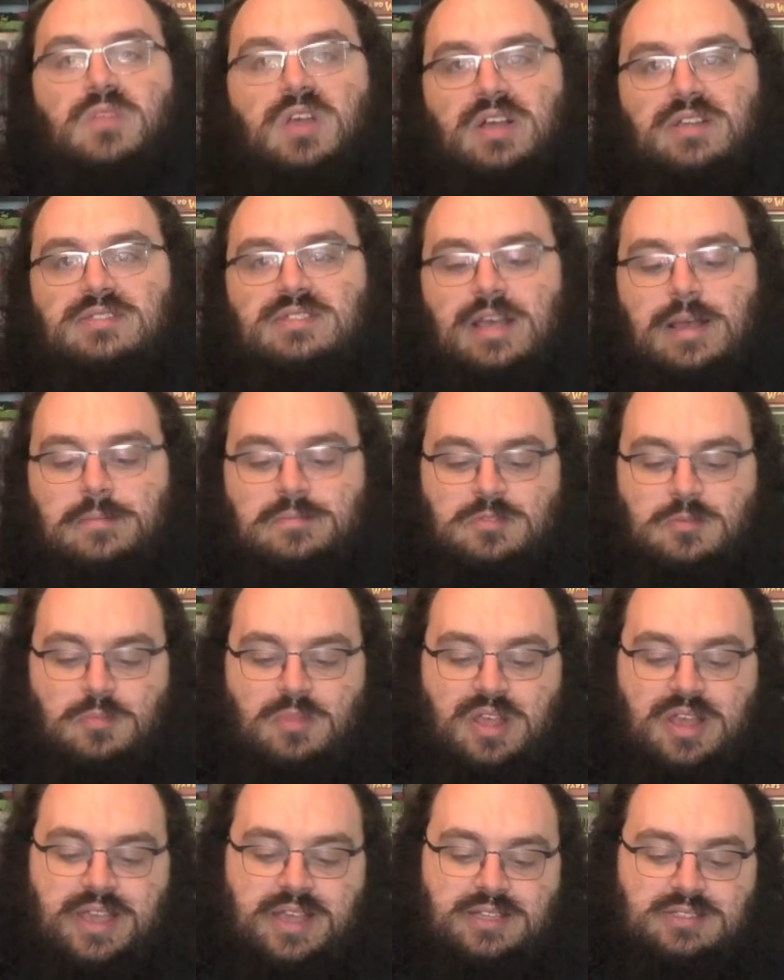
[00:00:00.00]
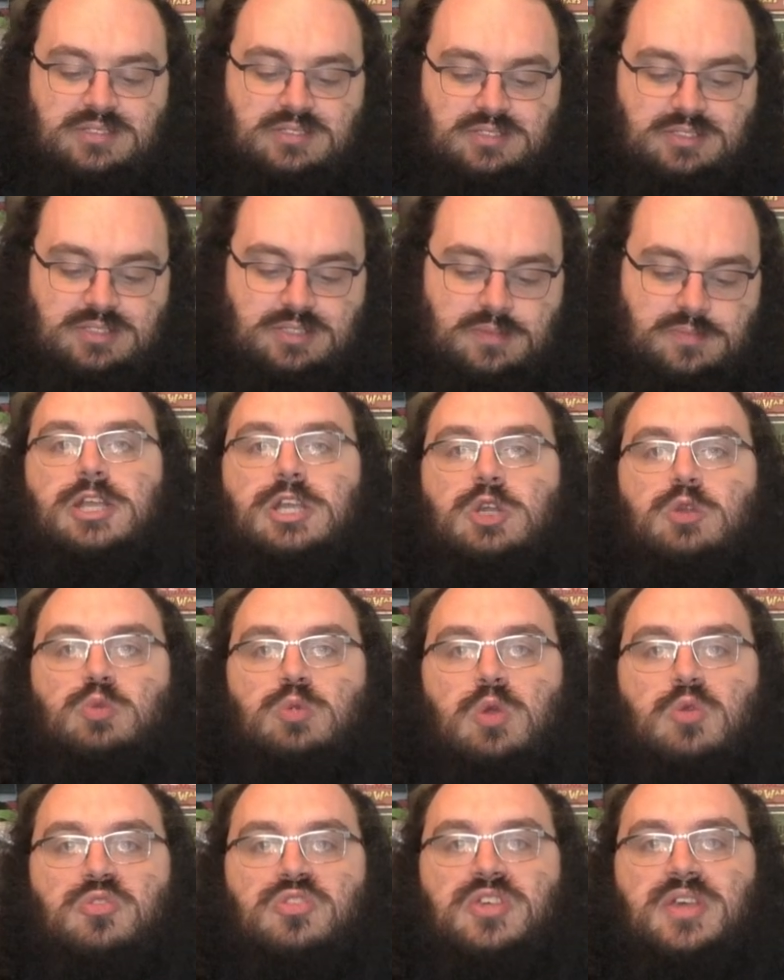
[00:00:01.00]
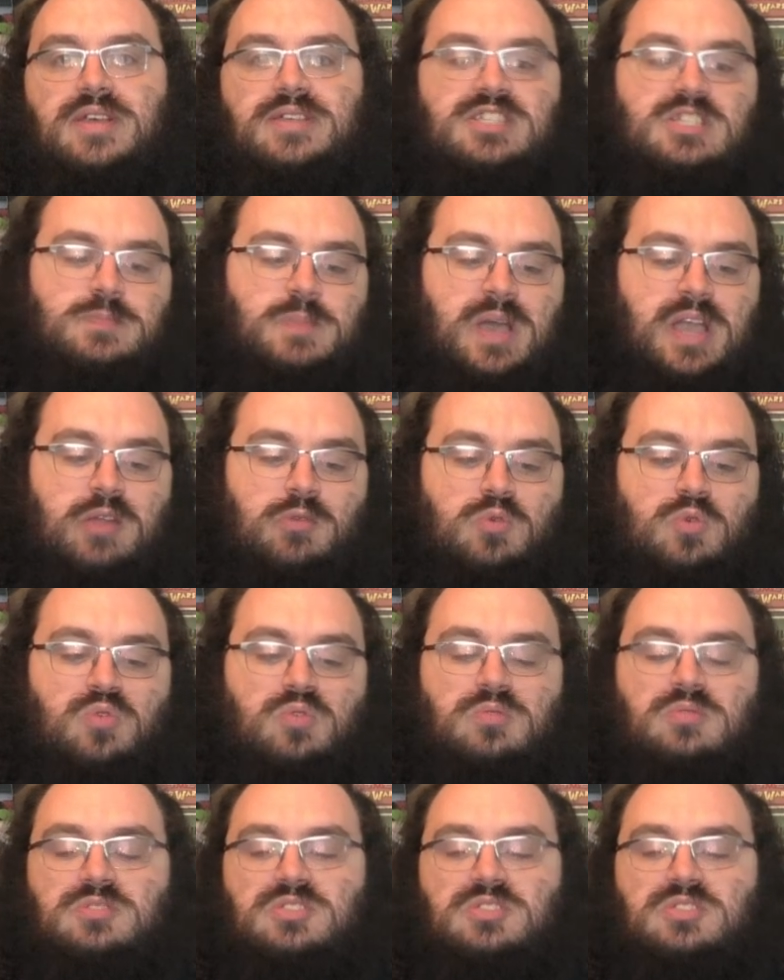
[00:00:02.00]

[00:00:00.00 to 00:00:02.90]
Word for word: untap some lands growth spiral.